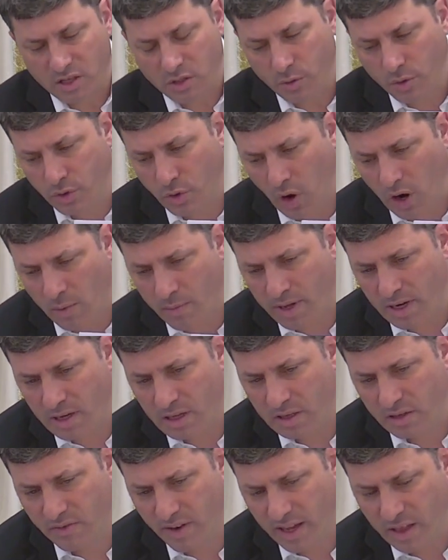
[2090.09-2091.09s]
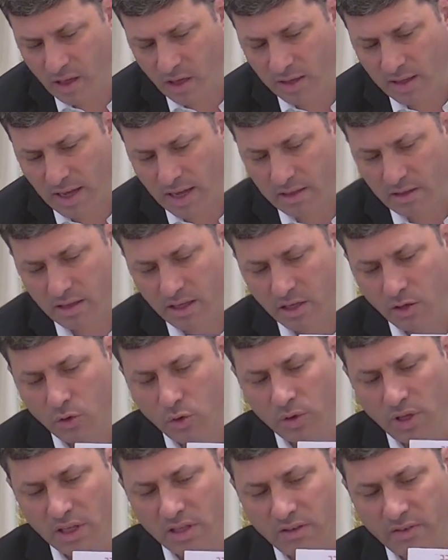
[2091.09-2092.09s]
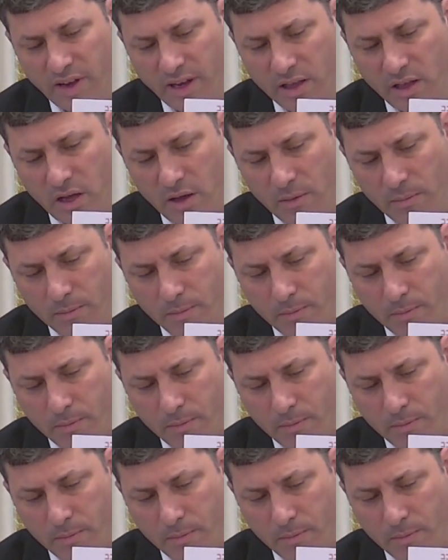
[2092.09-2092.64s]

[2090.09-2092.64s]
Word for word: So we're talking about dvela a lot. Igule dvela.